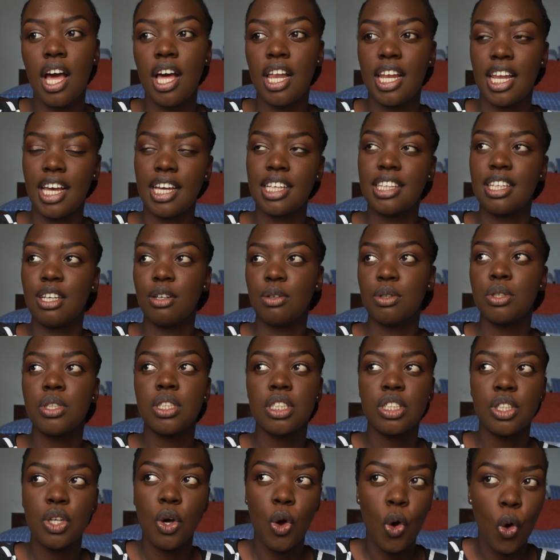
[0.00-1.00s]
Like there
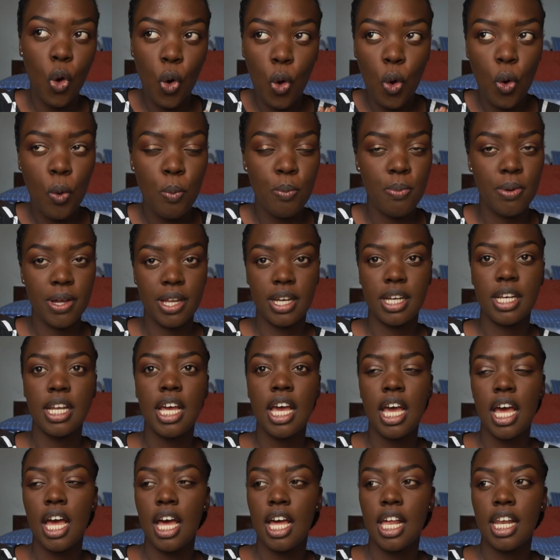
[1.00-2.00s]
was hope, and
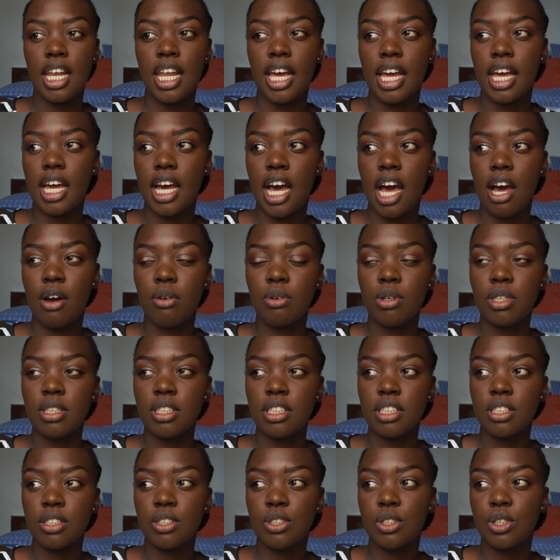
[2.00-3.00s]
like I
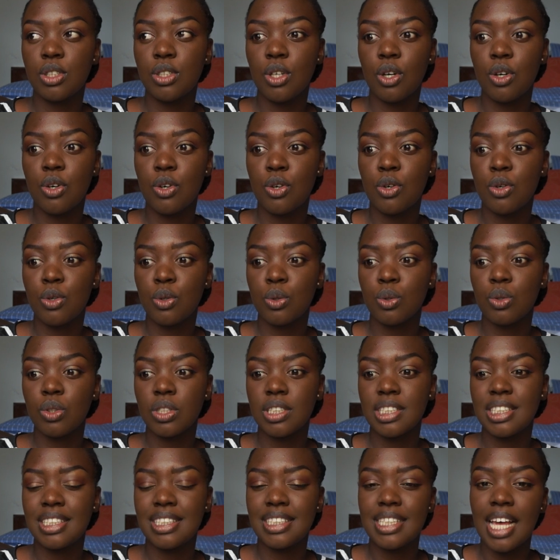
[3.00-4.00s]
wasn't so
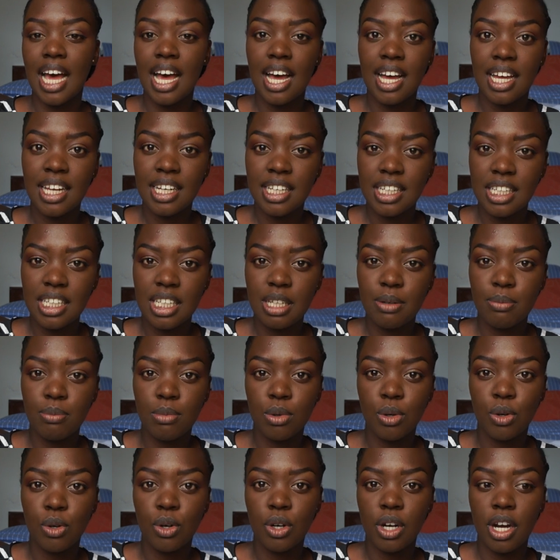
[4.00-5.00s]
sad
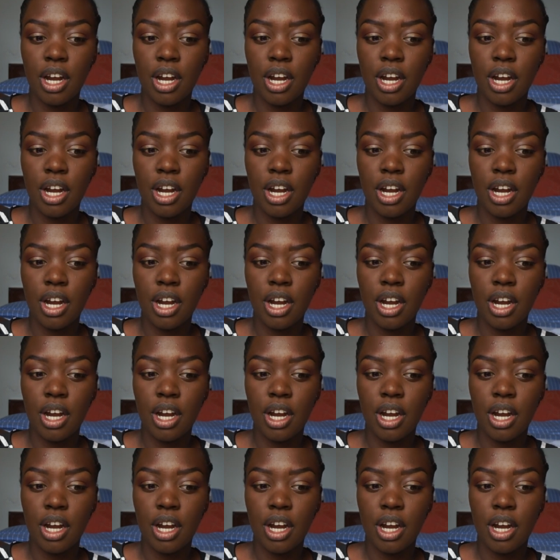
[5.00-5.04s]
anymore.